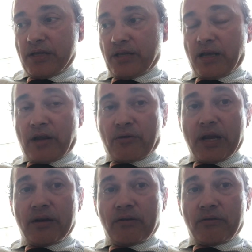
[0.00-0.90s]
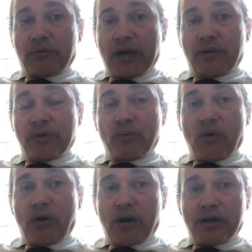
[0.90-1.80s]
they got great
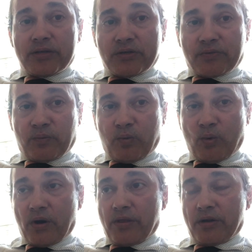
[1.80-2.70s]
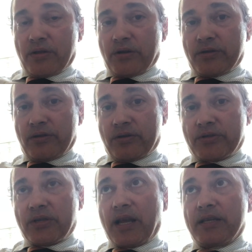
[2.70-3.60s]
rewards for their
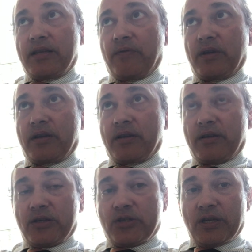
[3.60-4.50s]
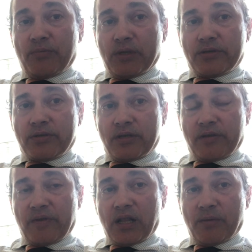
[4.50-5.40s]
scientific achievements and
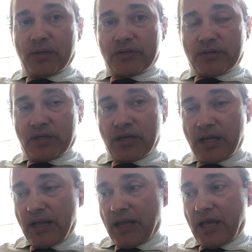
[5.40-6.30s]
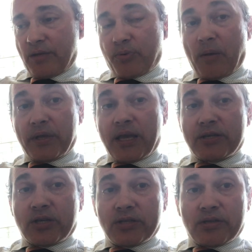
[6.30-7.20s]
developments, and the
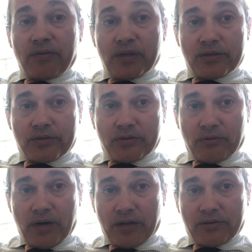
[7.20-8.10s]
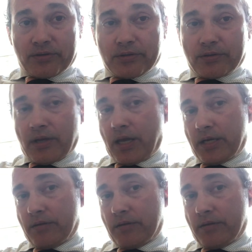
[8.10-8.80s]
promulgations of this throughout the society.